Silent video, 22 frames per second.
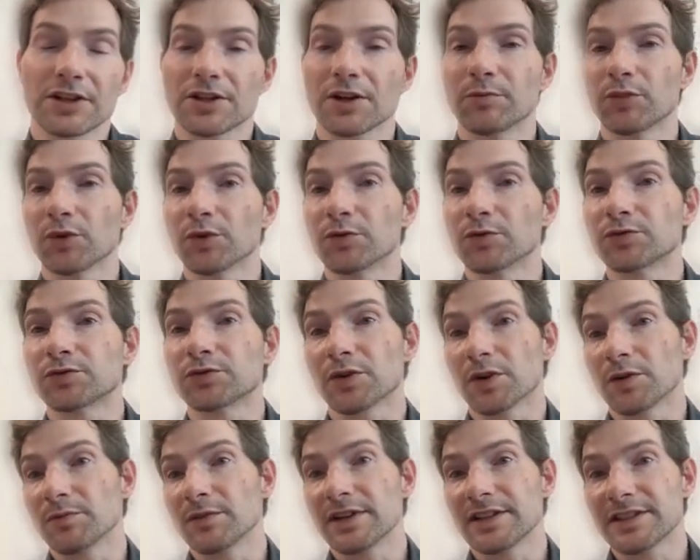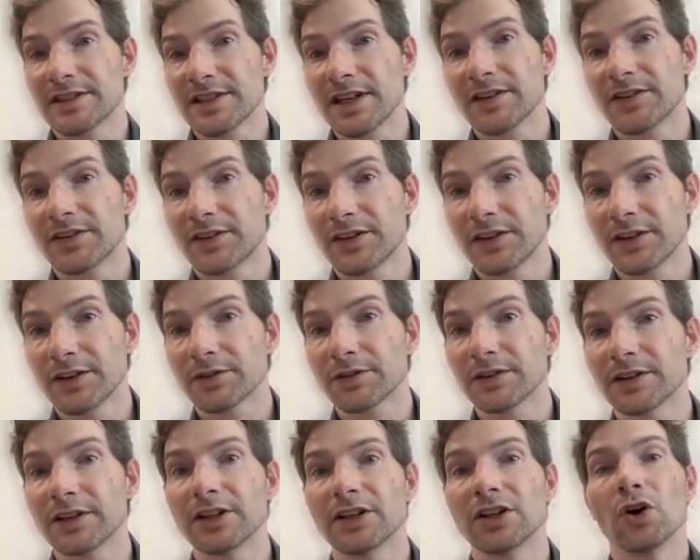example, from set
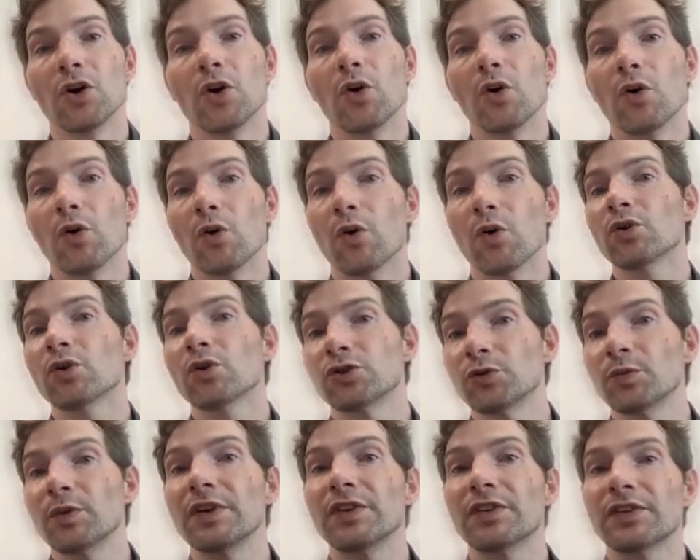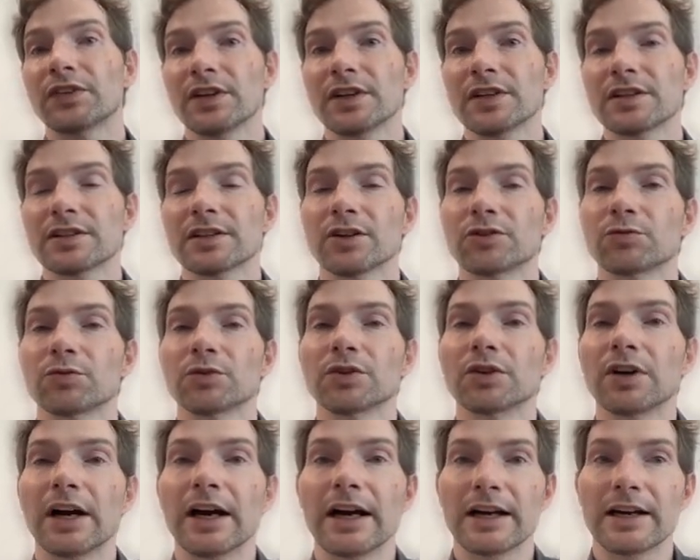theory, or doing things that
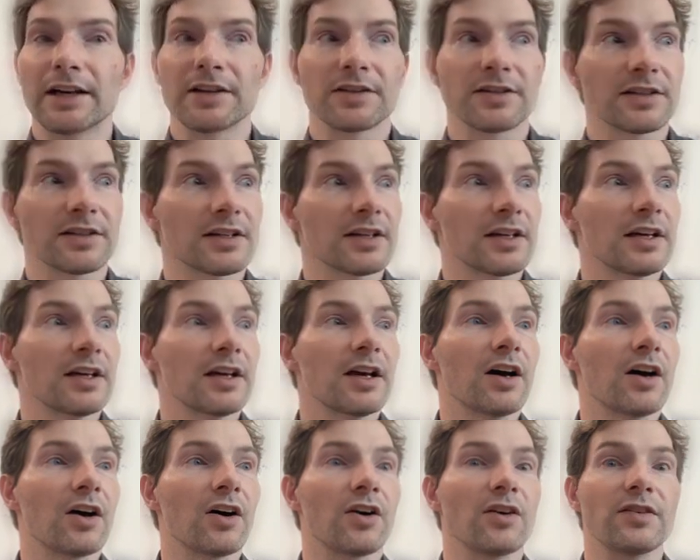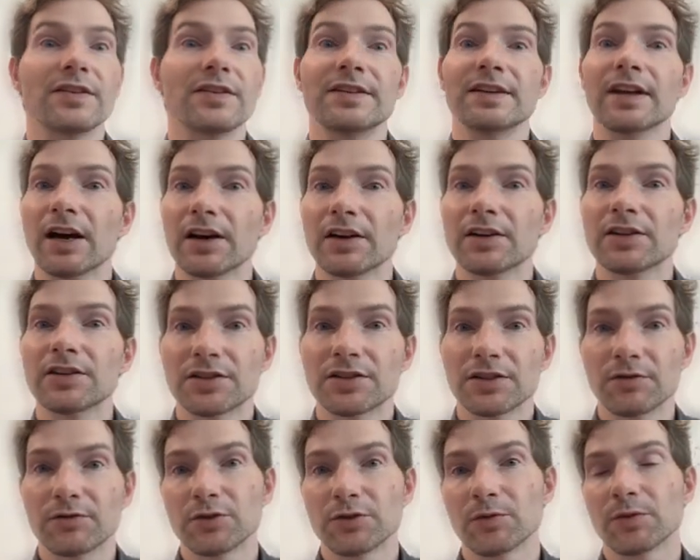were as
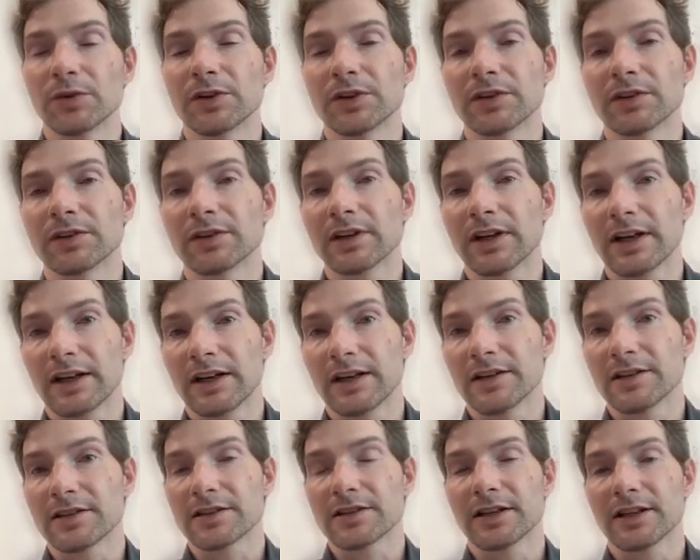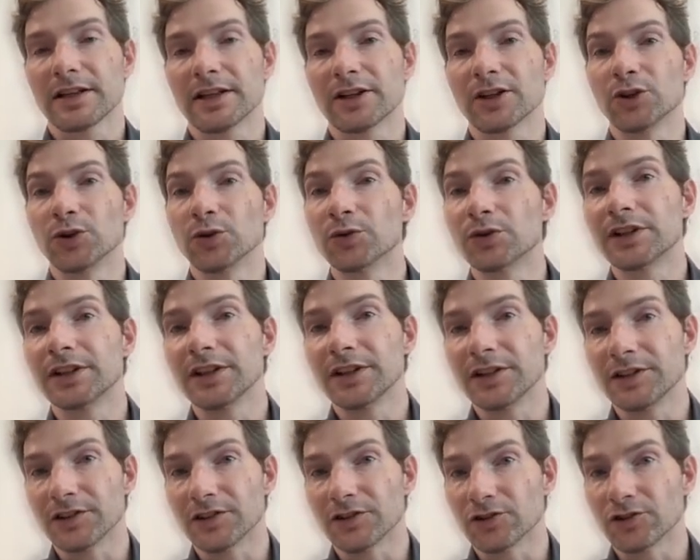nice, if you will, as like
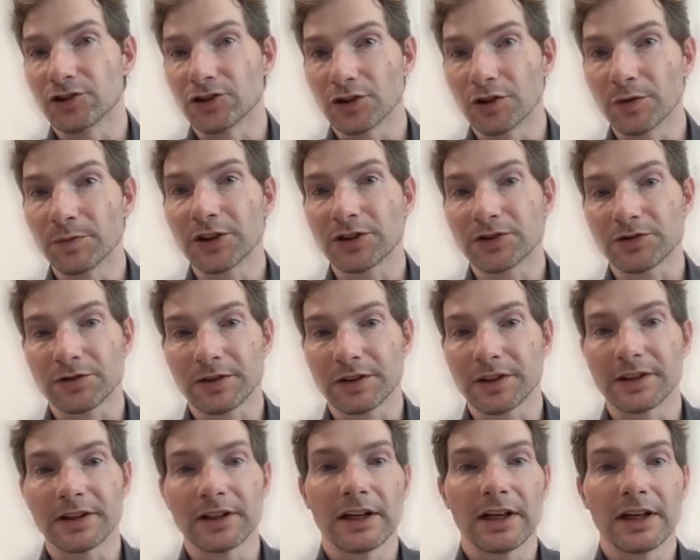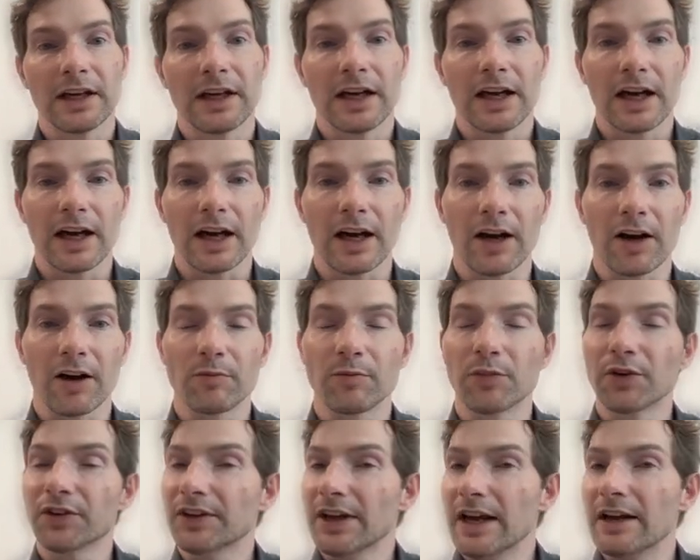Euclidean geometry,
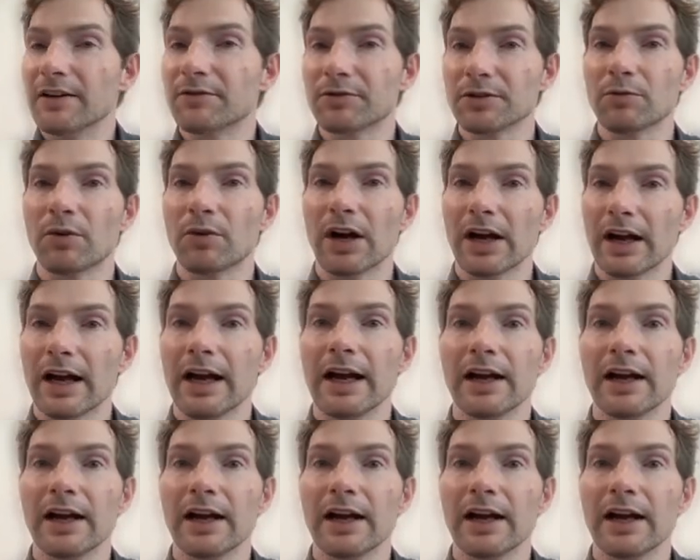but everywhere